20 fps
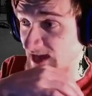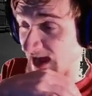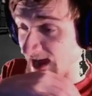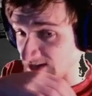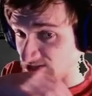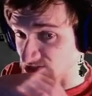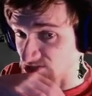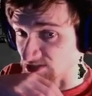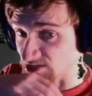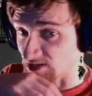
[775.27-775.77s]

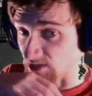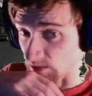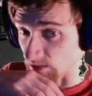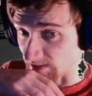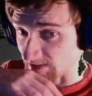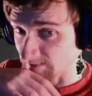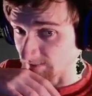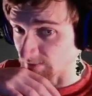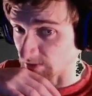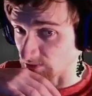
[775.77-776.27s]
actually
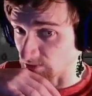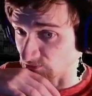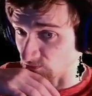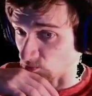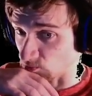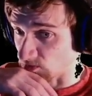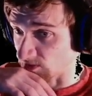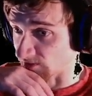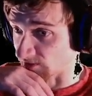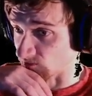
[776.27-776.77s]
clean polluted
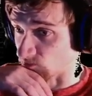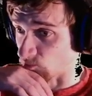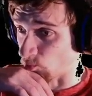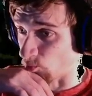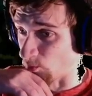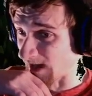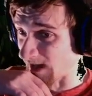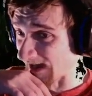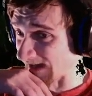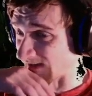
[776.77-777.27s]
water.
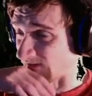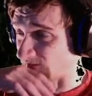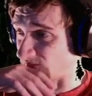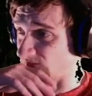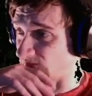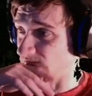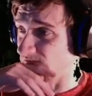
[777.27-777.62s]
Wow.